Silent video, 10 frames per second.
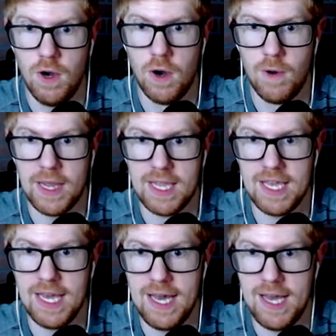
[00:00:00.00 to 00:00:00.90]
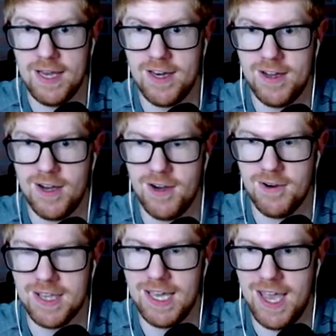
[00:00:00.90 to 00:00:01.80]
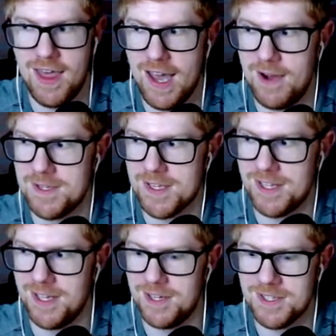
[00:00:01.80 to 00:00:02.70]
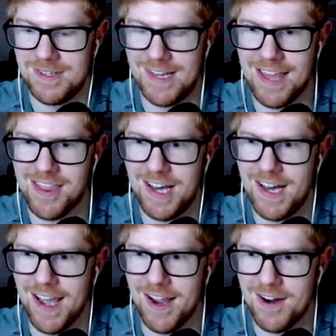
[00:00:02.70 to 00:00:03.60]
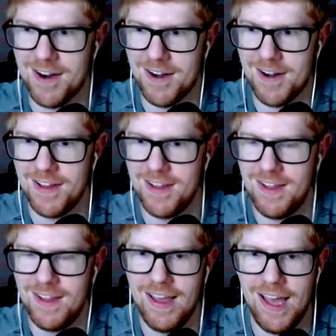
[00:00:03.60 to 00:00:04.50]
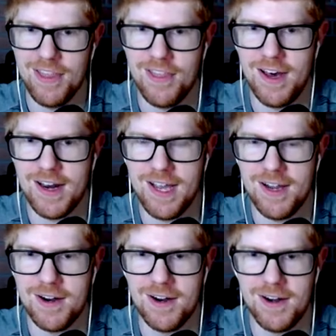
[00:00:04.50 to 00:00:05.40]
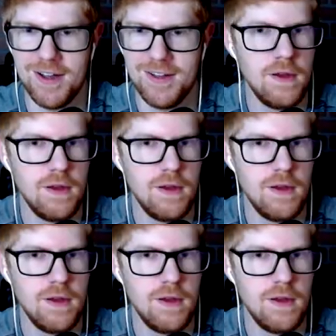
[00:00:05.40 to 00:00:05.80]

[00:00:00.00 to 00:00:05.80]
Oh my god. Okay, that was a close one. I thought I heard. I thought I heard.